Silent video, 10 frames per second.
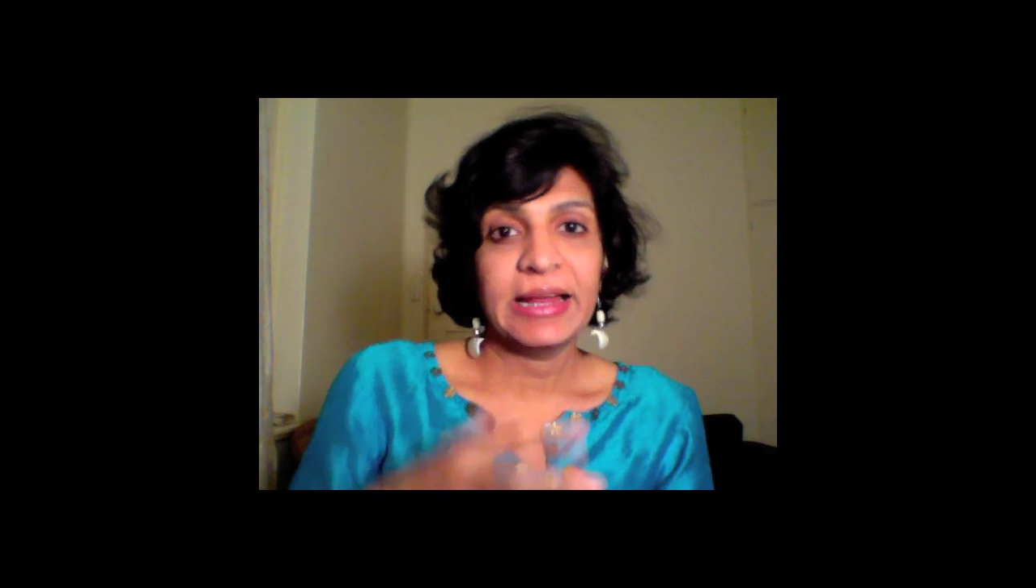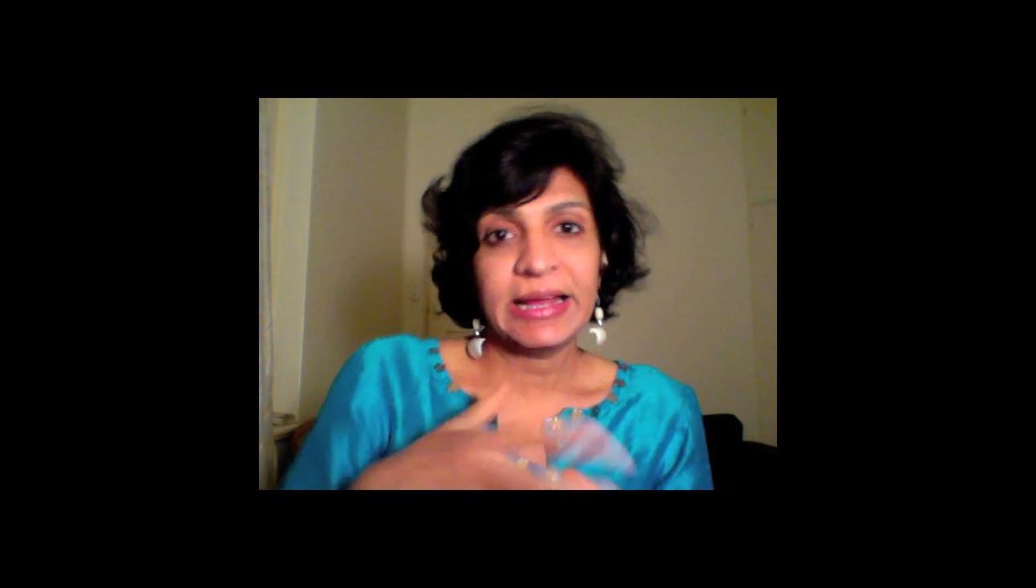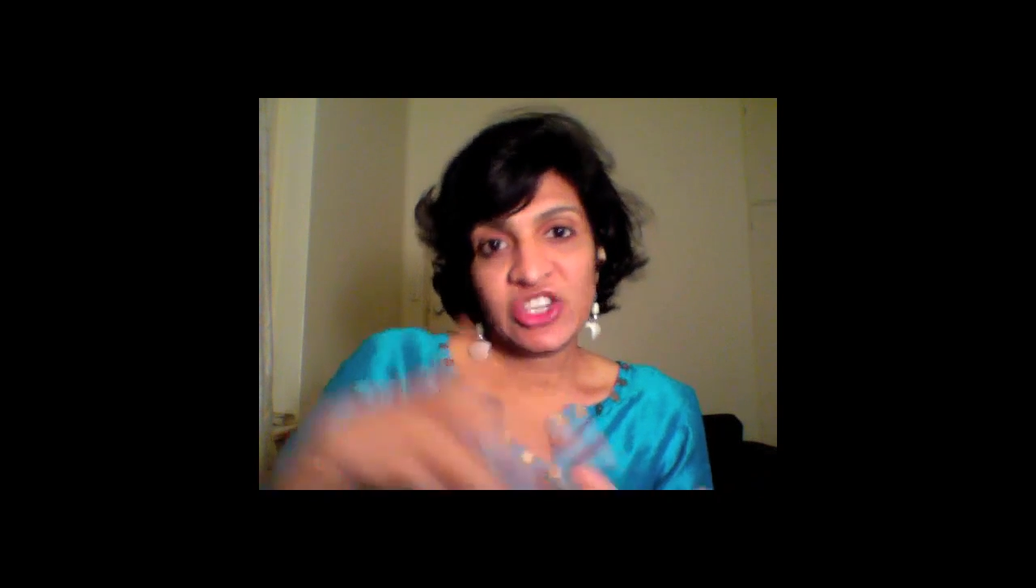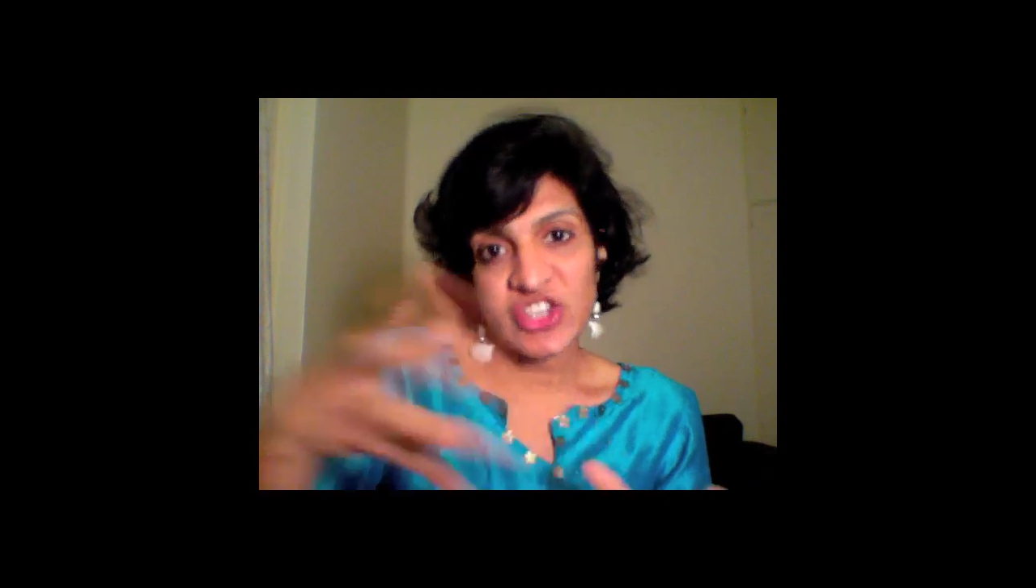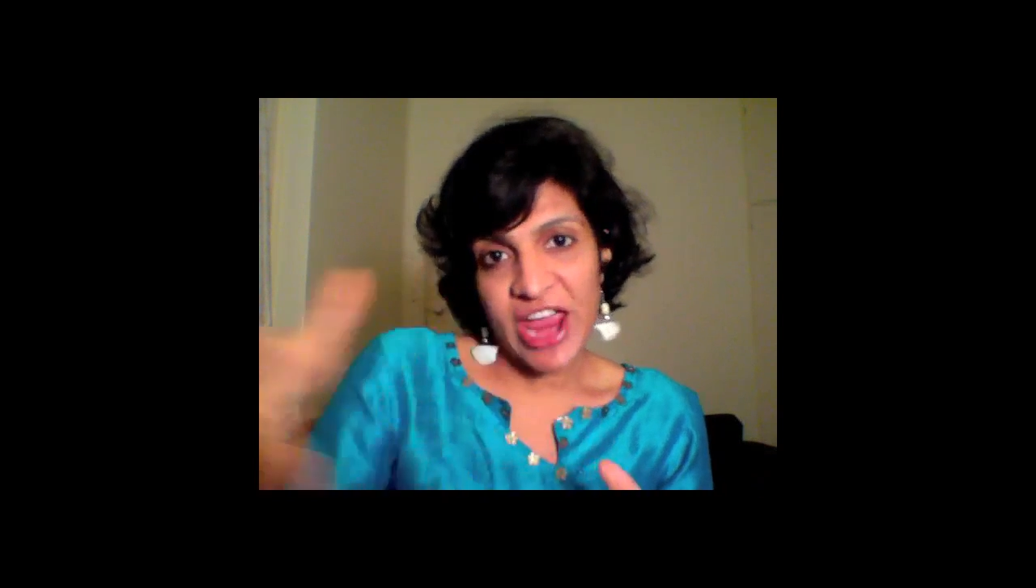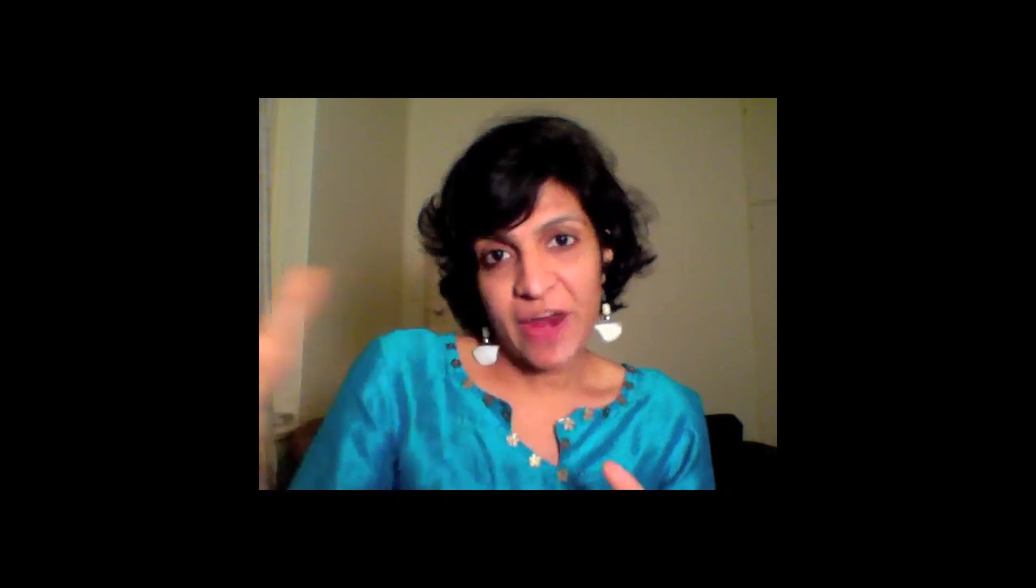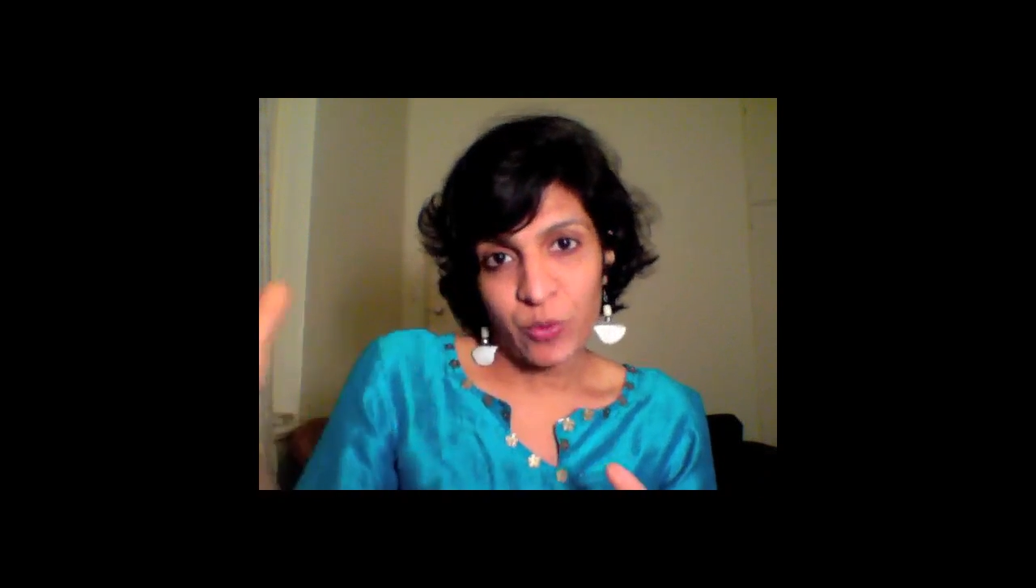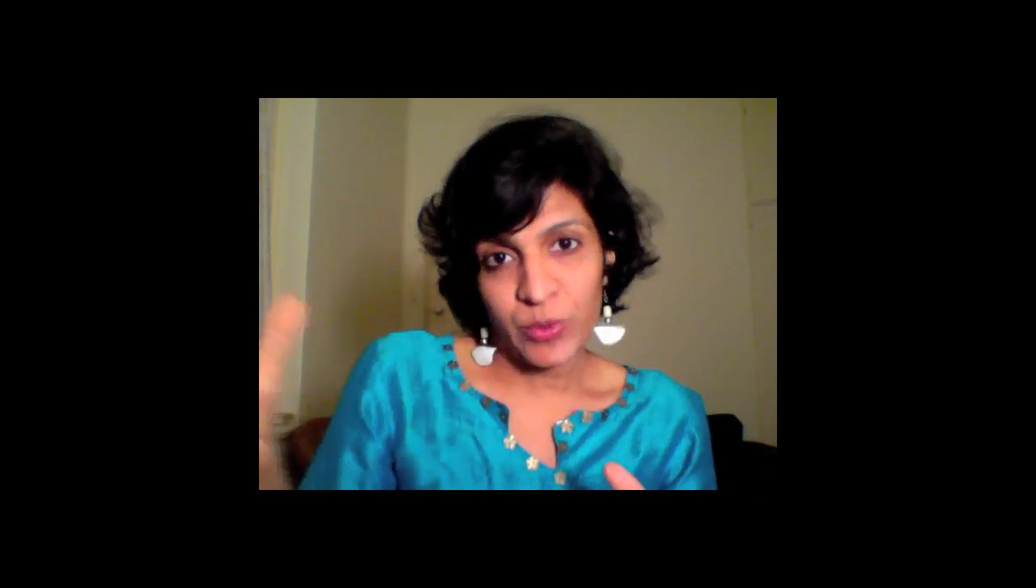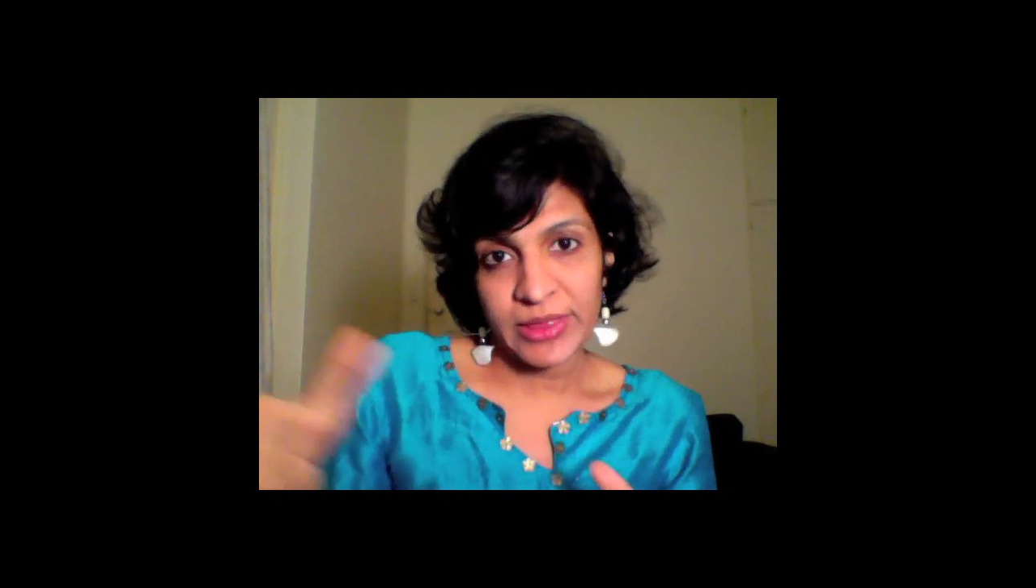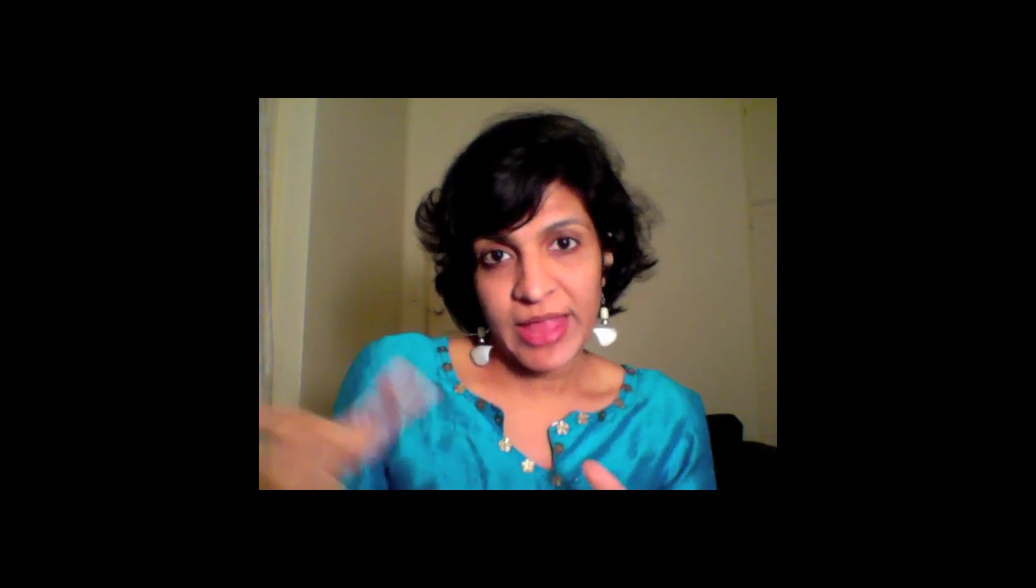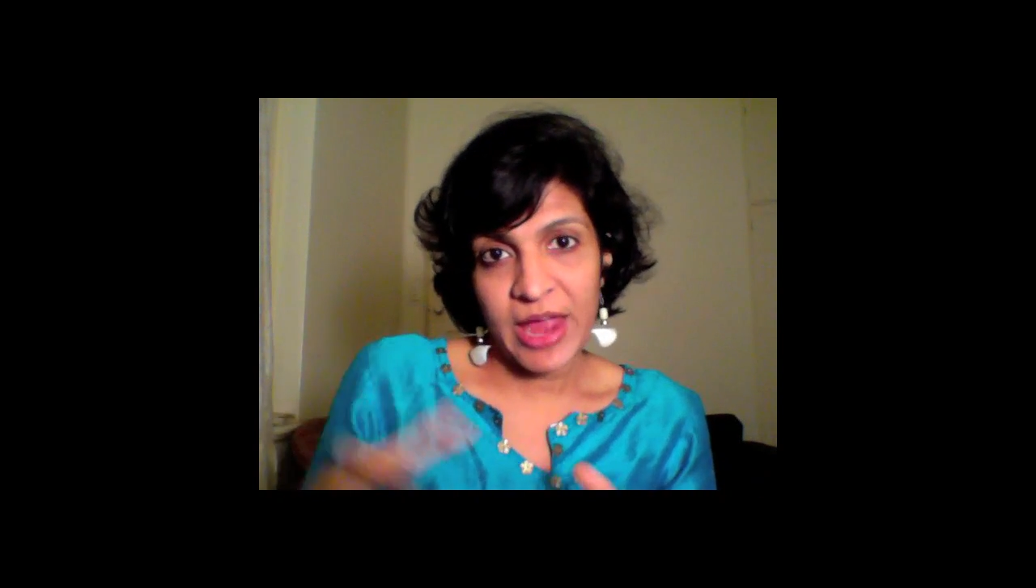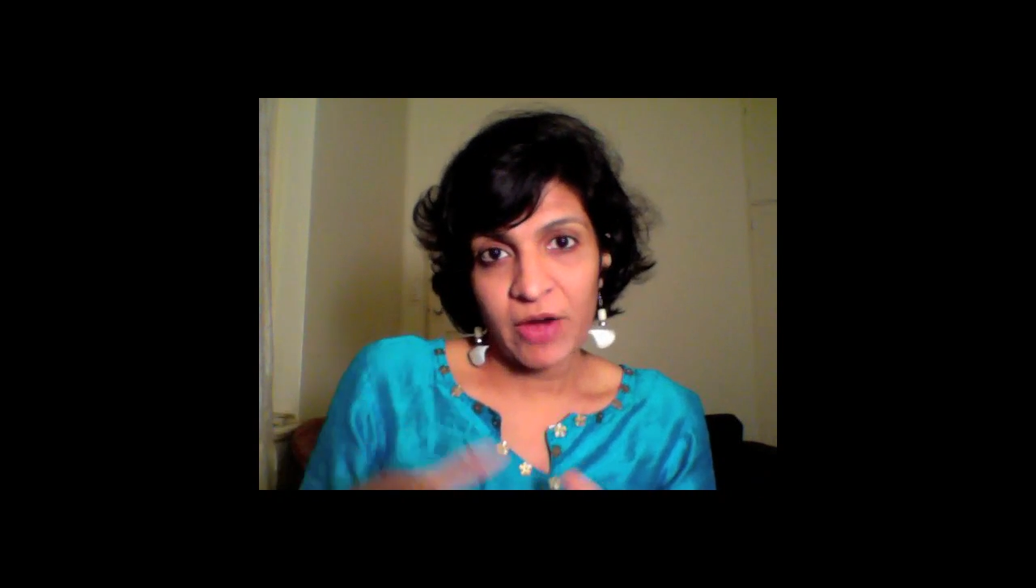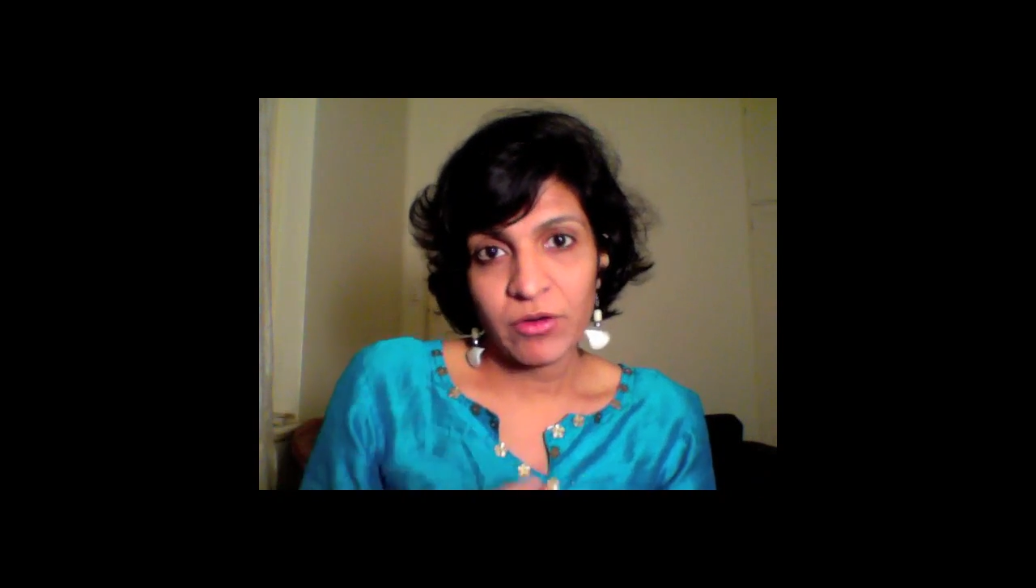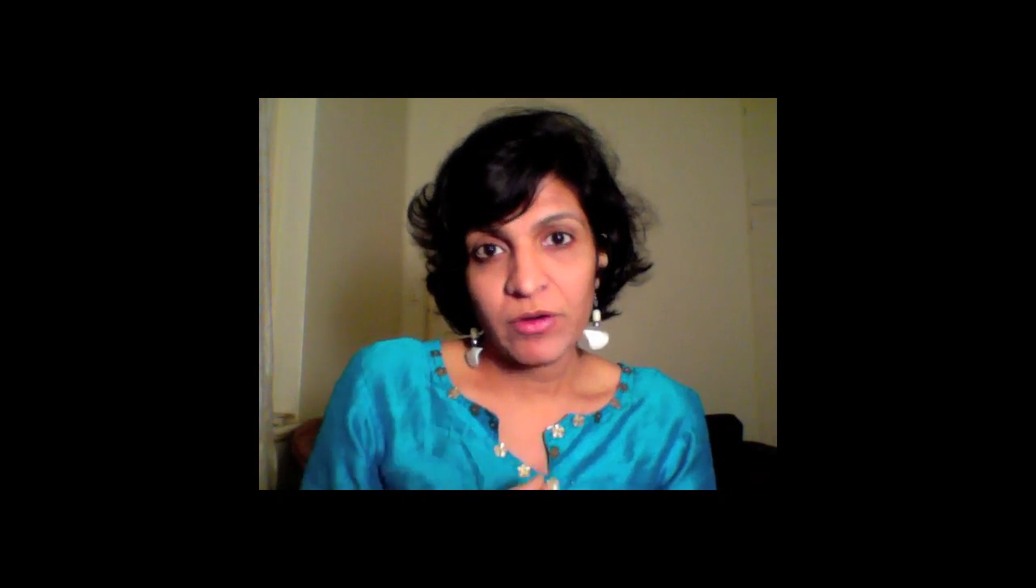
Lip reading: share with their